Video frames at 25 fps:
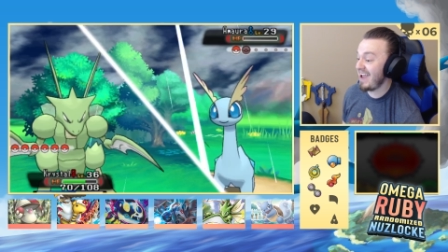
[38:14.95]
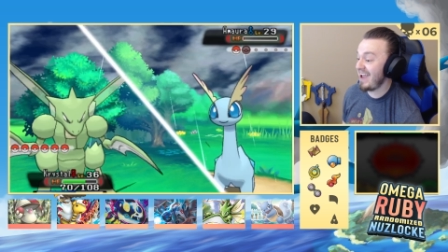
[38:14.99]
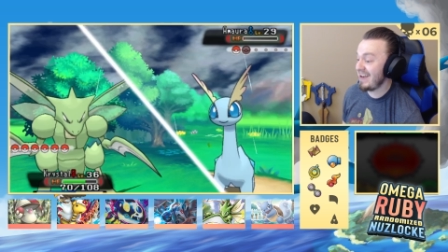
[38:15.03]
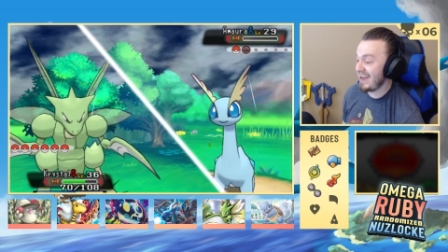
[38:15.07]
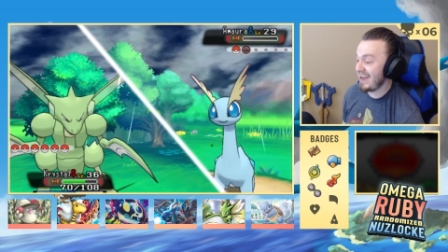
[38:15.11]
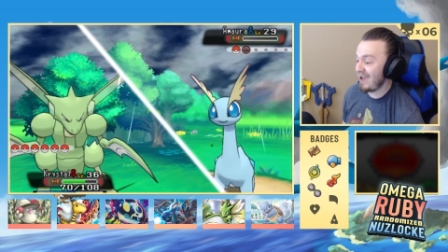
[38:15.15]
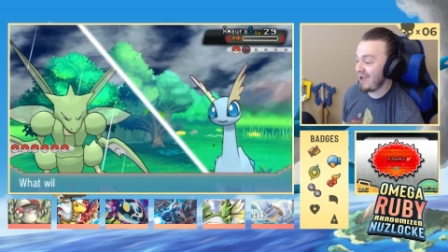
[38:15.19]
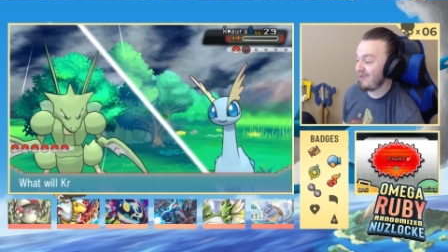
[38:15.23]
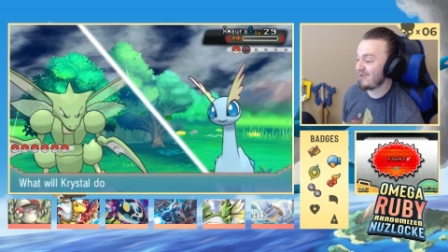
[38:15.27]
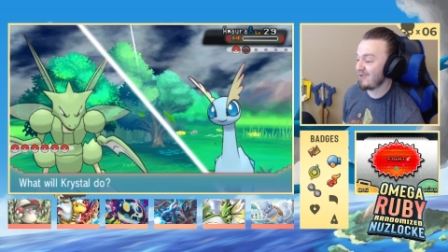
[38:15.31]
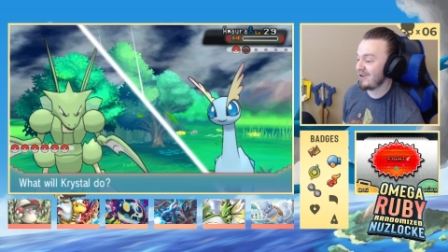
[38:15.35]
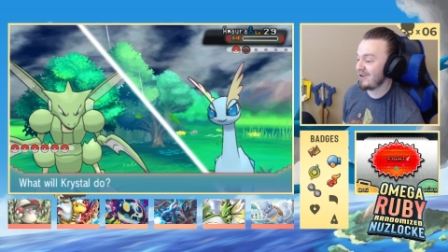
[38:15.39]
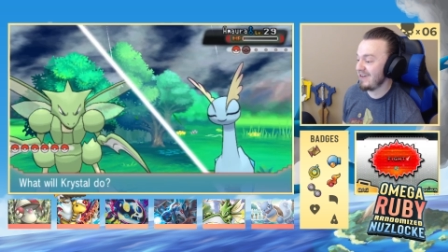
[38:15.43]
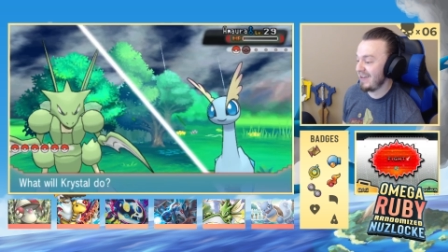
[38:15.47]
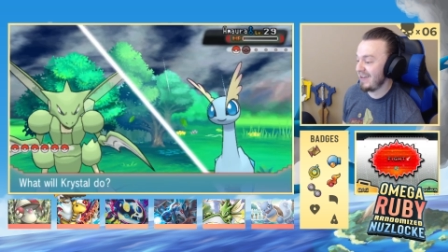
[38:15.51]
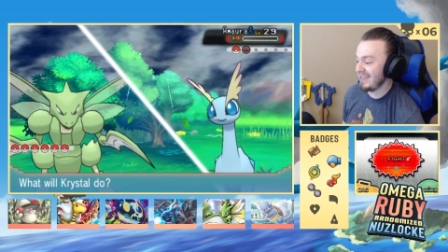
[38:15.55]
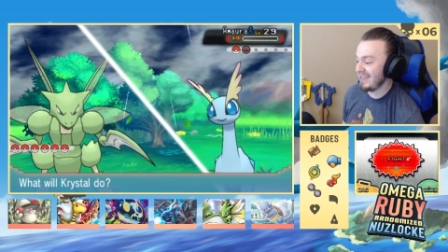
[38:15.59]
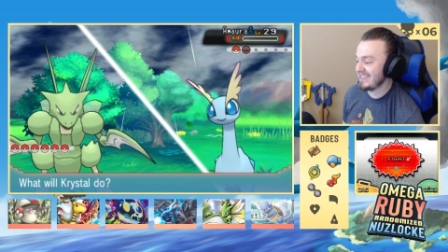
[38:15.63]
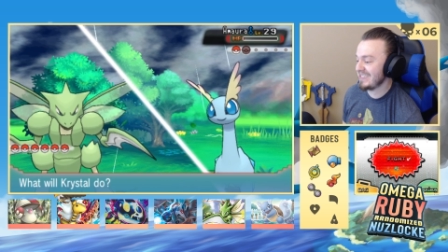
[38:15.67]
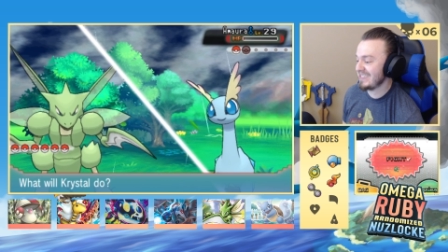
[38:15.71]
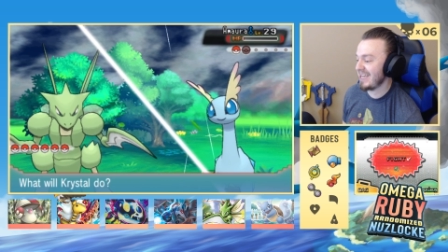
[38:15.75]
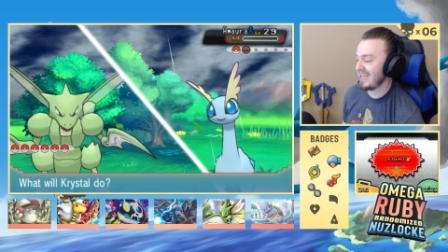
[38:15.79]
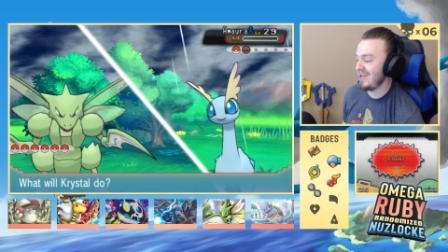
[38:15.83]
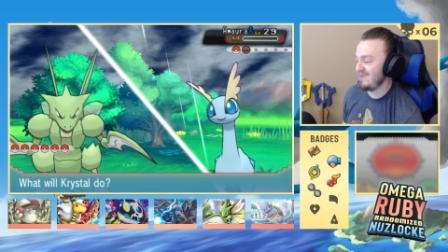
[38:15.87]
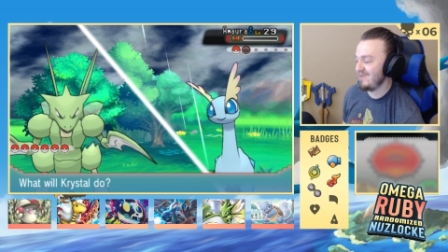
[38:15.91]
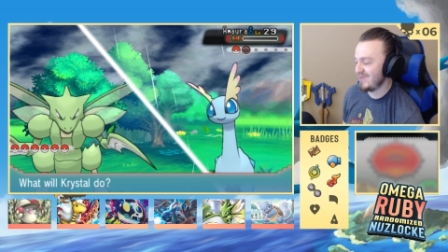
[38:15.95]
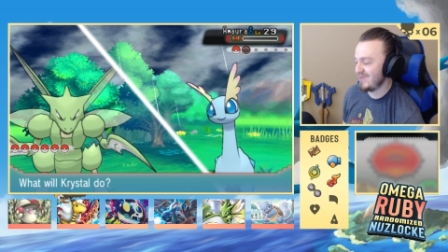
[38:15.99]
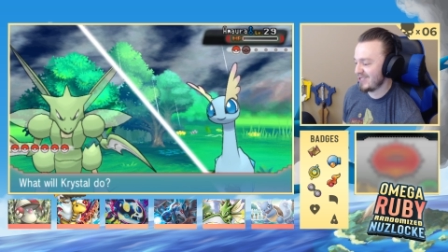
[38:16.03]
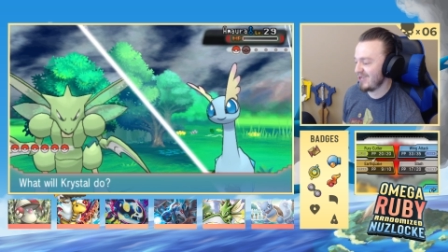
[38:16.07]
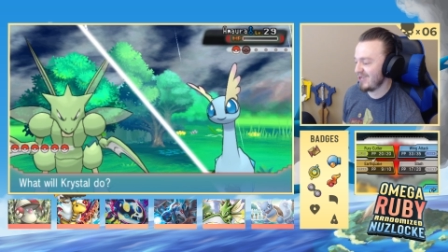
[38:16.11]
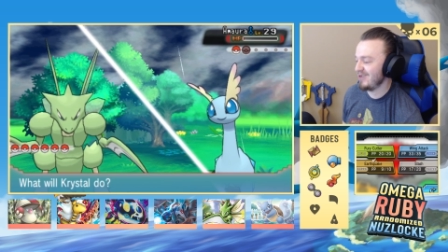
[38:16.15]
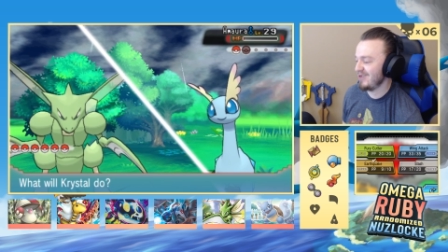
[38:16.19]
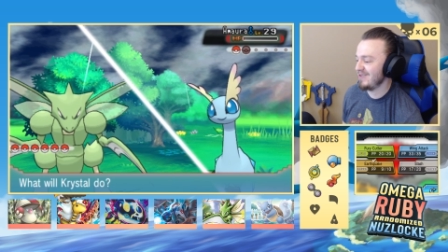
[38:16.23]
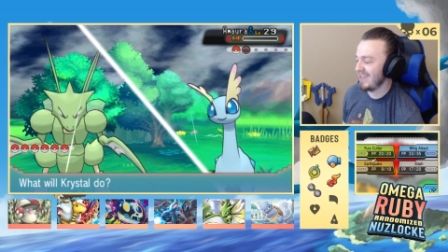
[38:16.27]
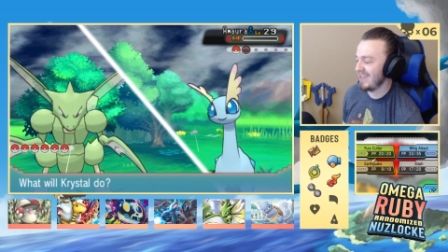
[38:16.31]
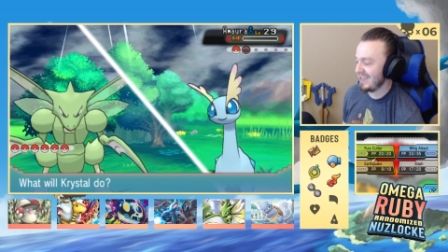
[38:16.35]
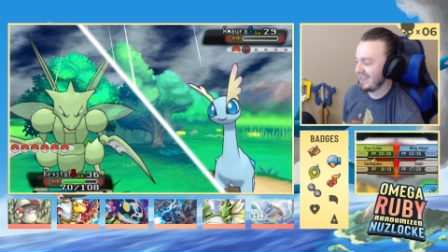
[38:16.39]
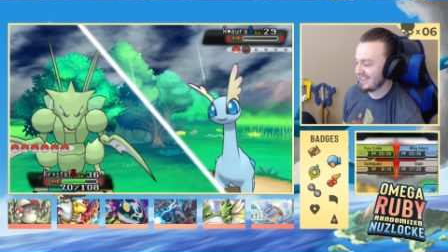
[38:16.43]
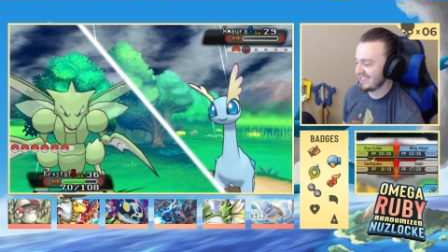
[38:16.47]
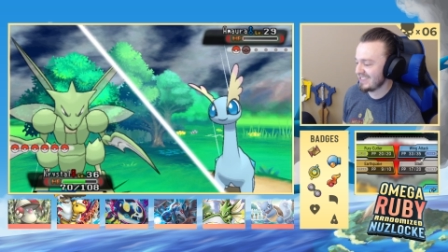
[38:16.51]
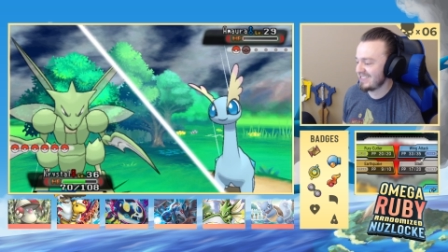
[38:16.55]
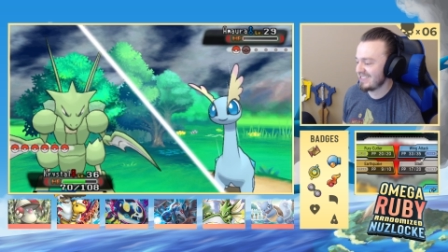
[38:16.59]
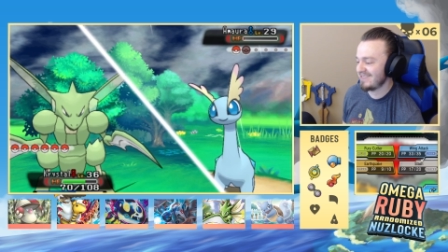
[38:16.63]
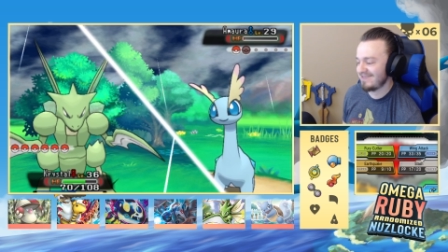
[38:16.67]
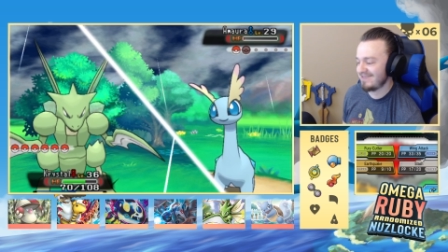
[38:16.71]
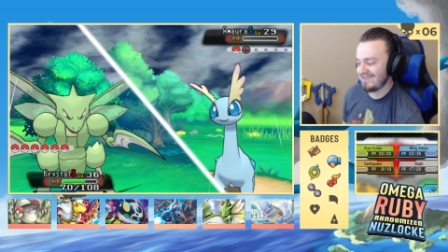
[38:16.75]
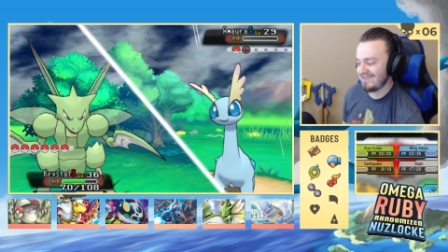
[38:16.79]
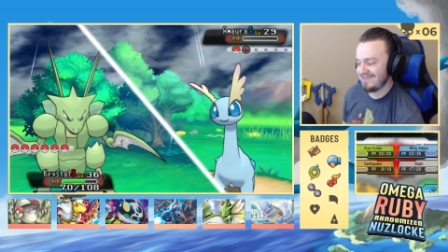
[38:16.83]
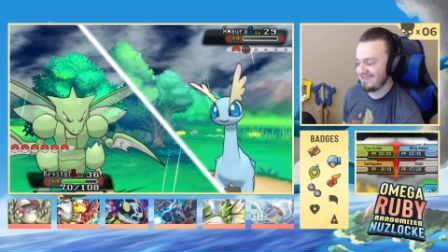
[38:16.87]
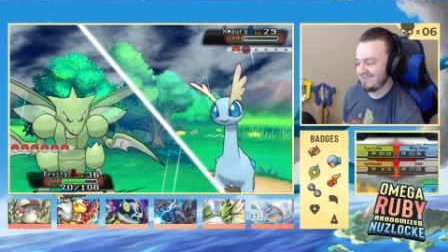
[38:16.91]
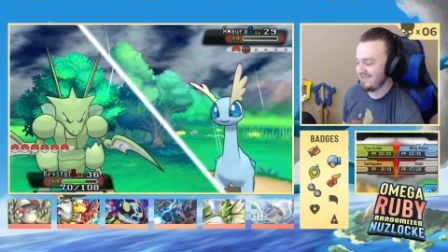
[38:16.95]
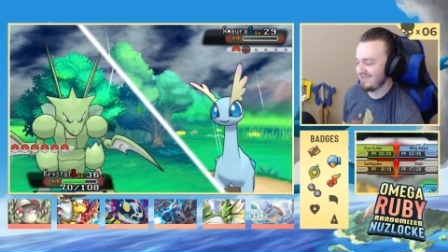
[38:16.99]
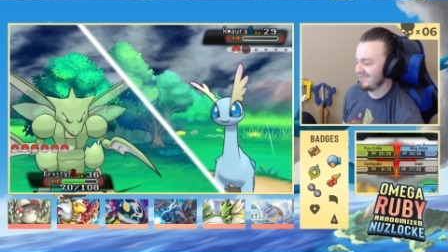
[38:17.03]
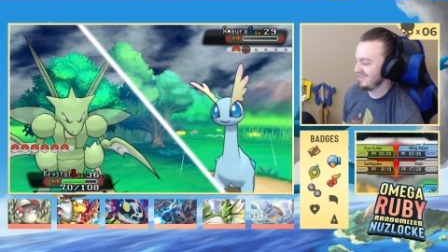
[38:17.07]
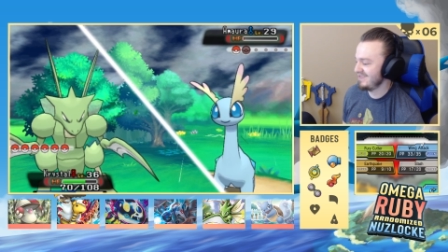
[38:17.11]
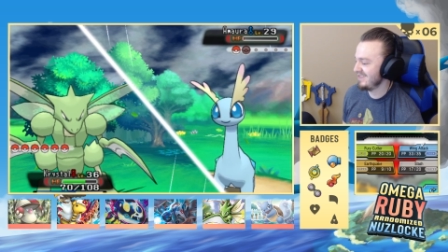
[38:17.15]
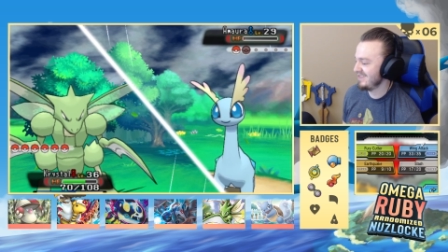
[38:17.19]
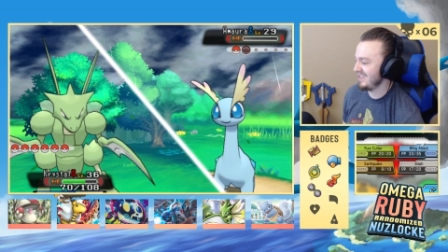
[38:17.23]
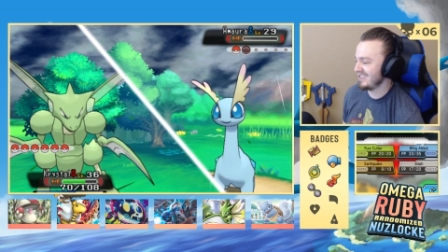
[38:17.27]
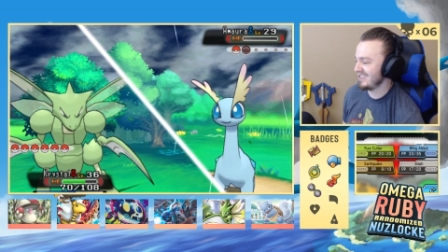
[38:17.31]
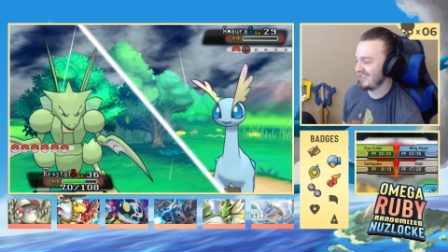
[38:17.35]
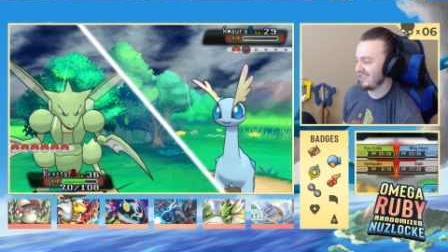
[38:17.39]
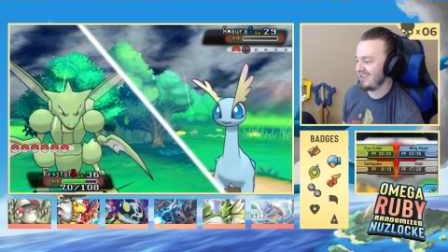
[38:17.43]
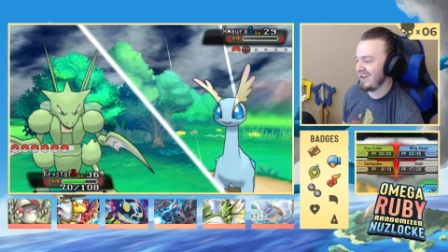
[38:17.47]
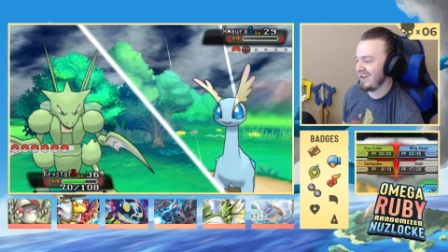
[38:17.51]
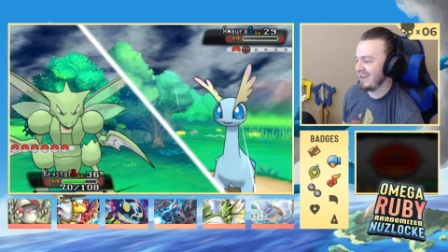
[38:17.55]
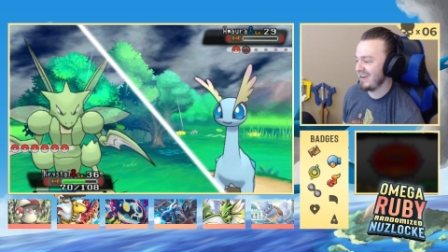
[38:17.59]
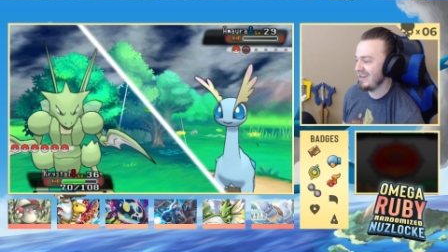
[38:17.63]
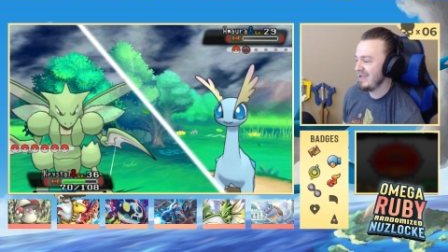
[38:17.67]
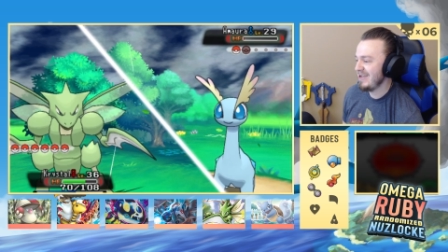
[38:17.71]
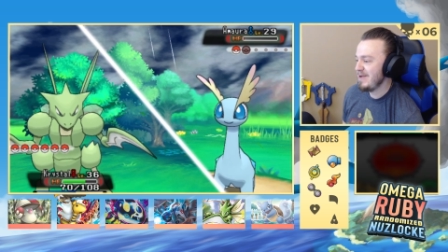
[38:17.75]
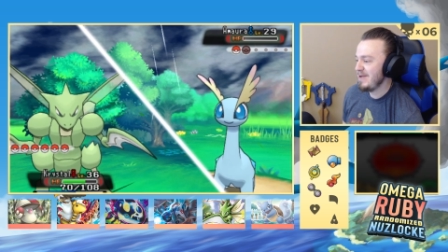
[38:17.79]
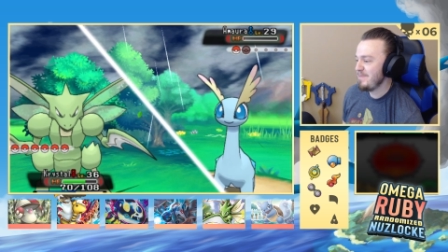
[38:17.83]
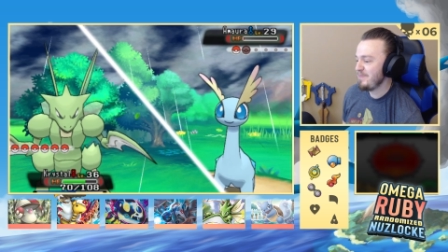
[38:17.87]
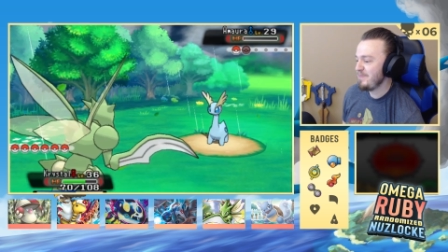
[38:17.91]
And now we're an Ice-type, so that's great.